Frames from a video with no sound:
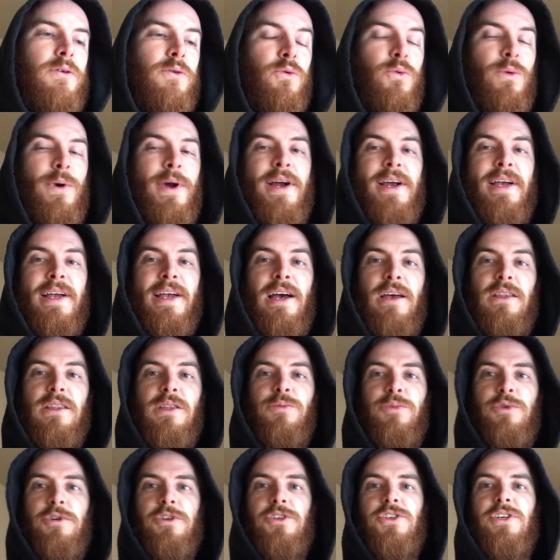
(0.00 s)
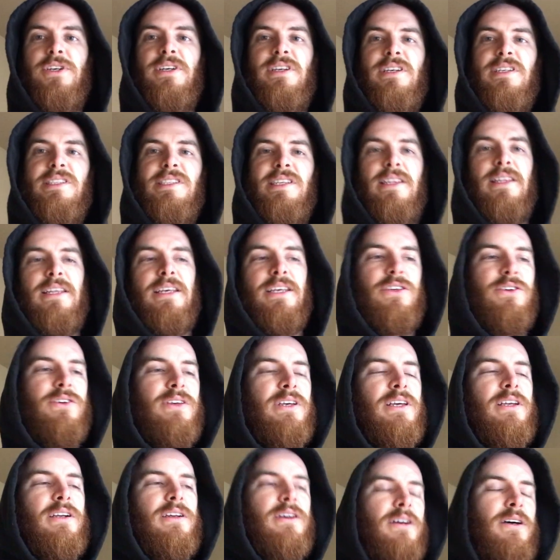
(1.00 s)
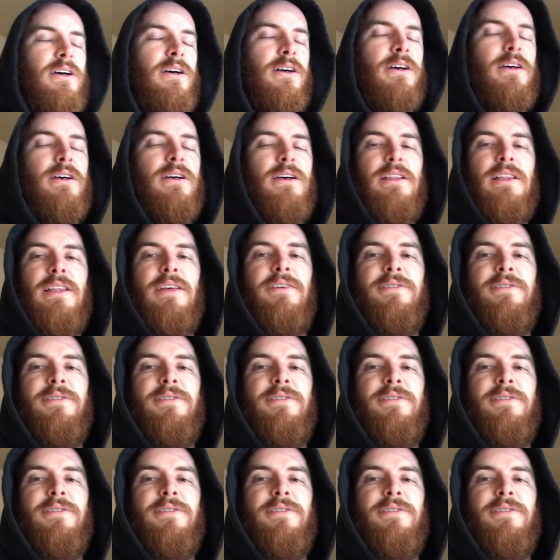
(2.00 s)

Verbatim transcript: wearing out the bushings and then you get an ugly